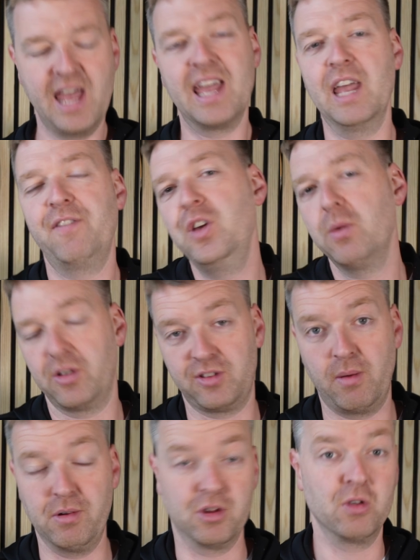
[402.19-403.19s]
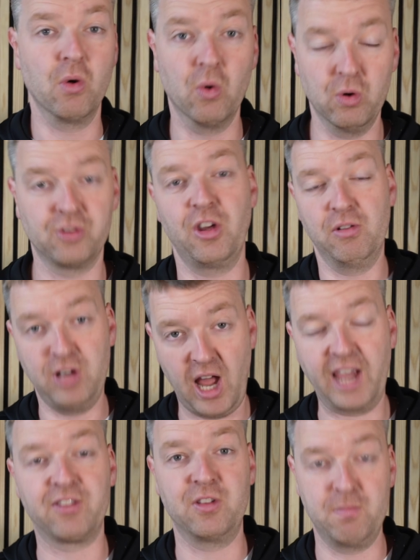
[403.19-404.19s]
If you are someone who also
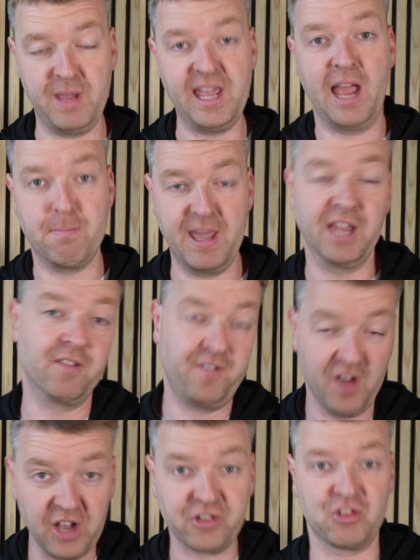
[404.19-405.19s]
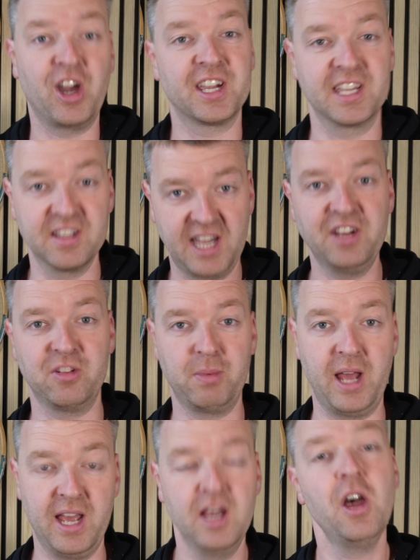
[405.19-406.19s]
likes to be a big first striking tennis
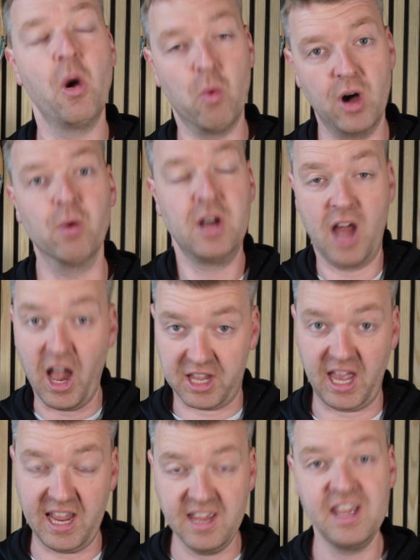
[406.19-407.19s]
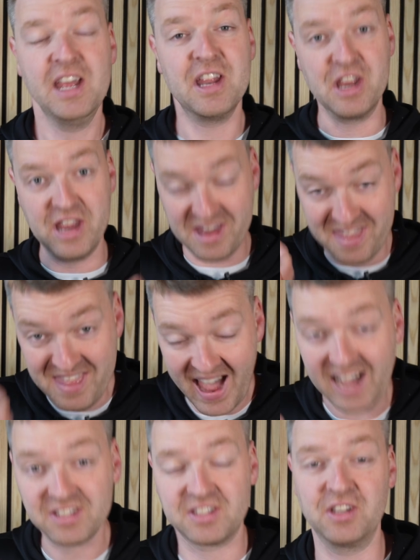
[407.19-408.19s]
player, well, okay, in
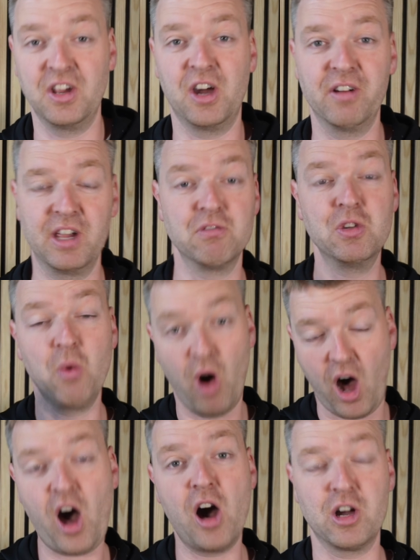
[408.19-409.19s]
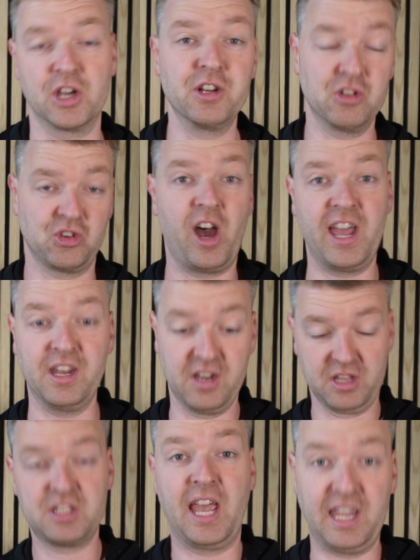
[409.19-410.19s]
that scenario, you are going to try and
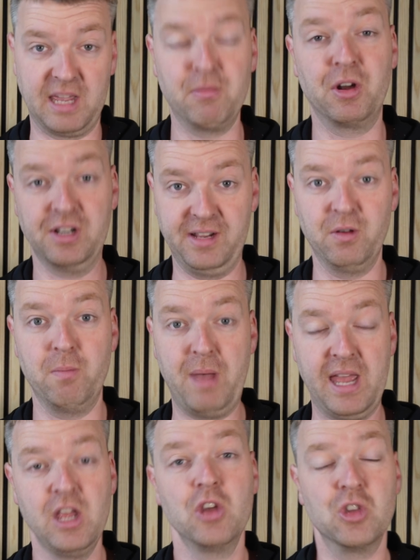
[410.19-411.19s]
take him on a little bit.